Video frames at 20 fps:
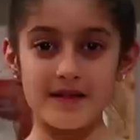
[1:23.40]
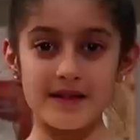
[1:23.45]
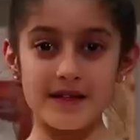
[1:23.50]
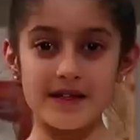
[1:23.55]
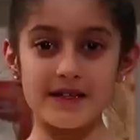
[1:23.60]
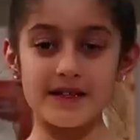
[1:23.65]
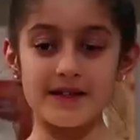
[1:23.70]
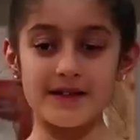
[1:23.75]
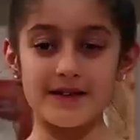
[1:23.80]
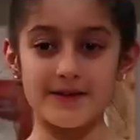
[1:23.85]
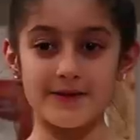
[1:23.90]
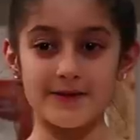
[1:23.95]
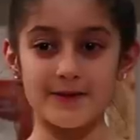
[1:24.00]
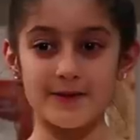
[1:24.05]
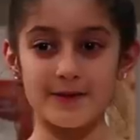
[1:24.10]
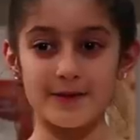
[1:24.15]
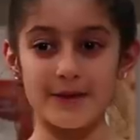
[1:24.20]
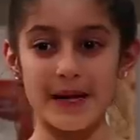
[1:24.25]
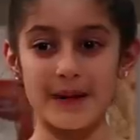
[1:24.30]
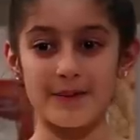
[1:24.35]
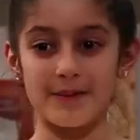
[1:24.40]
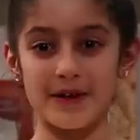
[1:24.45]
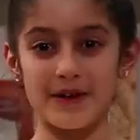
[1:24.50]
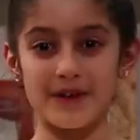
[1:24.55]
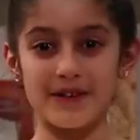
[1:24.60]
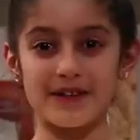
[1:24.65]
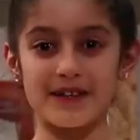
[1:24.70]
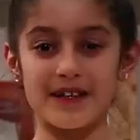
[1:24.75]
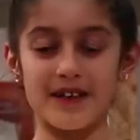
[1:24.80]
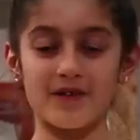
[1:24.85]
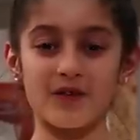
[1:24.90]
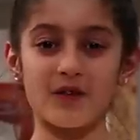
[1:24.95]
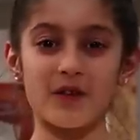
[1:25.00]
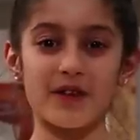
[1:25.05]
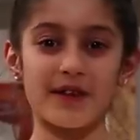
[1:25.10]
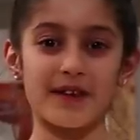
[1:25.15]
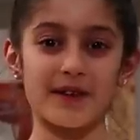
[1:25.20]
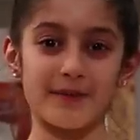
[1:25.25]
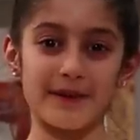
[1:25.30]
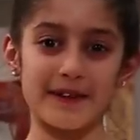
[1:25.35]
These are all my books. I've
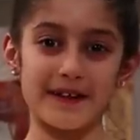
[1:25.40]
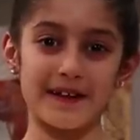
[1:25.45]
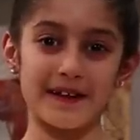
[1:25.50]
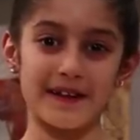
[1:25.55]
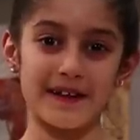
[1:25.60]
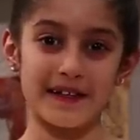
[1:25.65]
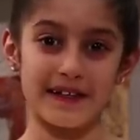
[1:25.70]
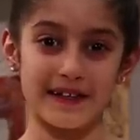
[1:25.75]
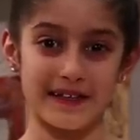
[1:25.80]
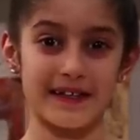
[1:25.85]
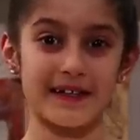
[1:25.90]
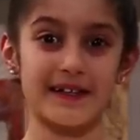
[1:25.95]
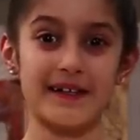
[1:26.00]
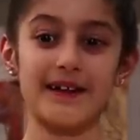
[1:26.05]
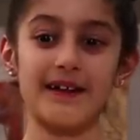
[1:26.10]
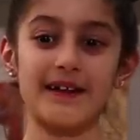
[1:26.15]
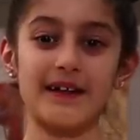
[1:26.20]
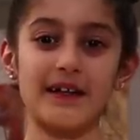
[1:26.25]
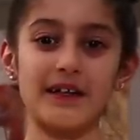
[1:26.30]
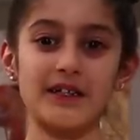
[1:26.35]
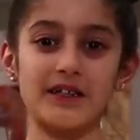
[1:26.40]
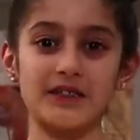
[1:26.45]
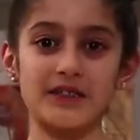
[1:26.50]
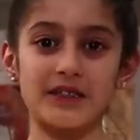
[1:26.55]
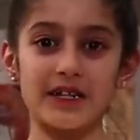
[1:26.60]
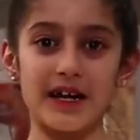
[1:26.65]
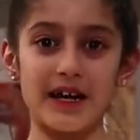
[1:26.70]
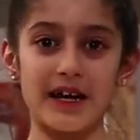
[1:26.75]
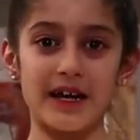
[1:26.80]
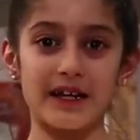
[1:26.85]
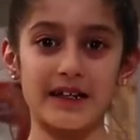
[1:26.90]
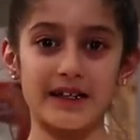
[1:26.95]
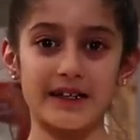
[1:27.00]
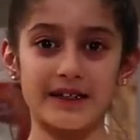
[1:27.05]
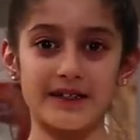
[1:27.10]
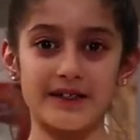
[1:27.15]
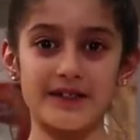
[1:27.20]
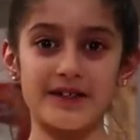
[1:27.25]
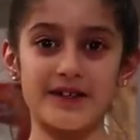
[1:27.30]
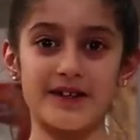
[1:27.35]
got them in English and
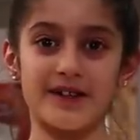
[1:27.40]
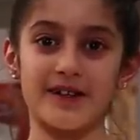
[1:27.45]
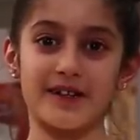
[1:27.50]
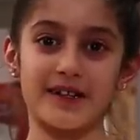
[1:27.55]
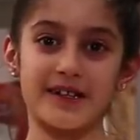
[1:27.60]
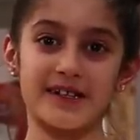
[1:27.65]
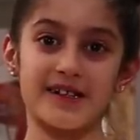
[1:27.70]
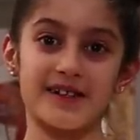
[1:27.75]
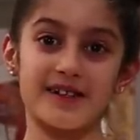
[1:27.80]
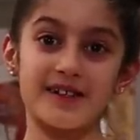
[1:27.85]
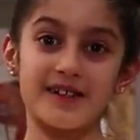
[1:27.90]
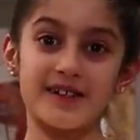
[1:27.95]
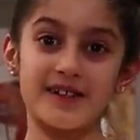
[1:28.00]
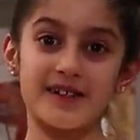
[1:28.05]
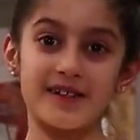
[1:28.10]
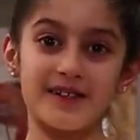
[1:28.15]
in Turkish.